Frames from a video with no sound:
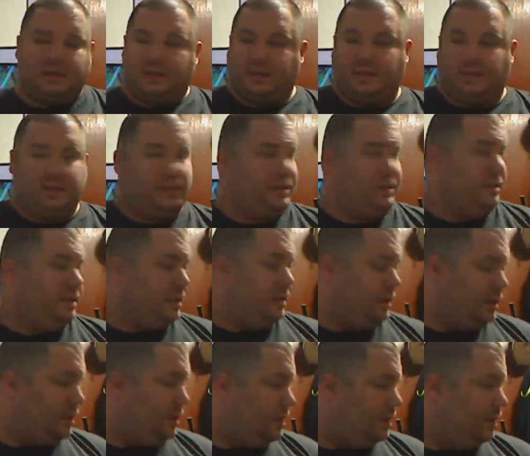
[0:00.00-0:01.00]
I
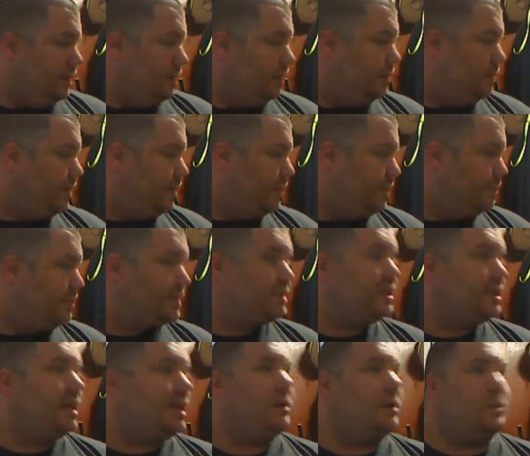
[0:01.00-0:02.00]
need a paper
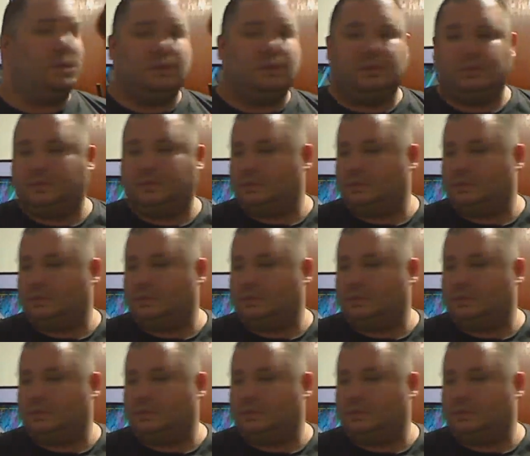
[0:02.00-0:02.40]
towel.